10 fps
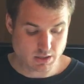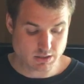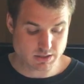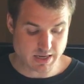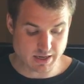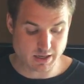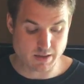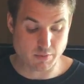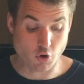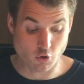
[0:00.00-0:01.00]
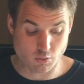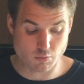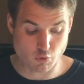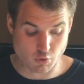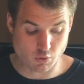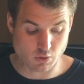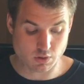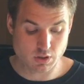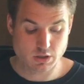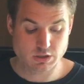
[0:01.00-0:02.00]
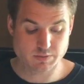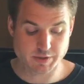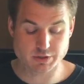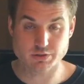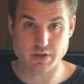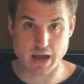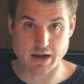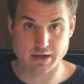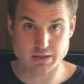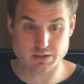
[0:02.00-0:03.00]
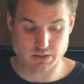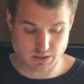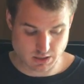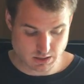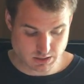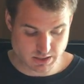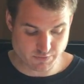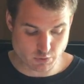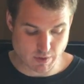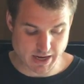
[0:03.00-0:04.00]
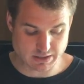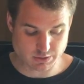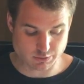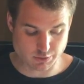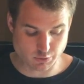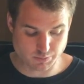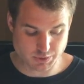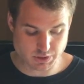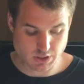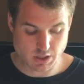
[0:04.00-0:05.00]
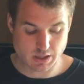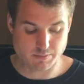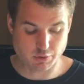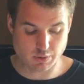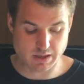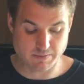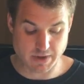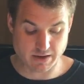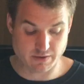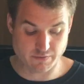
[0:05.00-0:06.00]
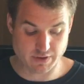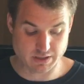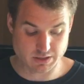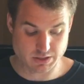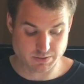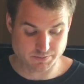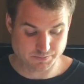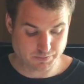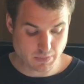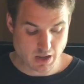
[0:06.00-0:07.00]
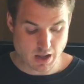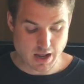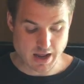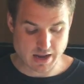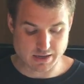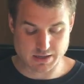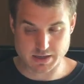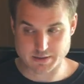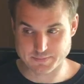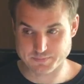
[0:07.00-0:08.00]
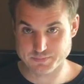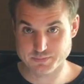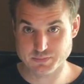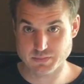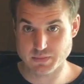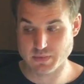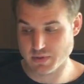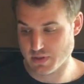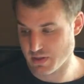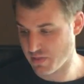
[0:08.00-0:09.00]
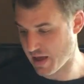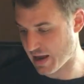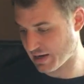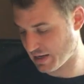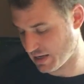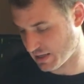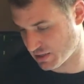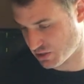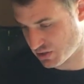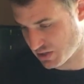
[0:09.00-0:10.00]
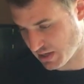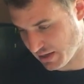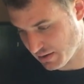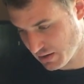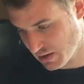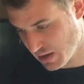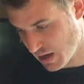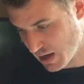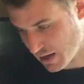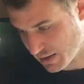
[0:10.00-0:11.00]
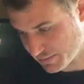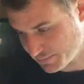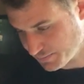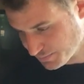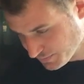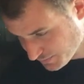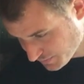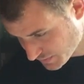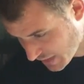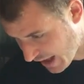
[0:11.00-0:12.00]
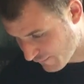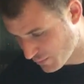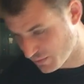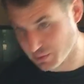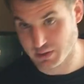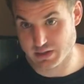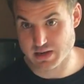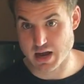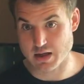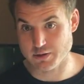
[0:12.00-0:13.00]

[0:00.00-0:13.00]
setting up home rule, spiritual guidance, civil rights groups, employee benefits, and that is the $500 million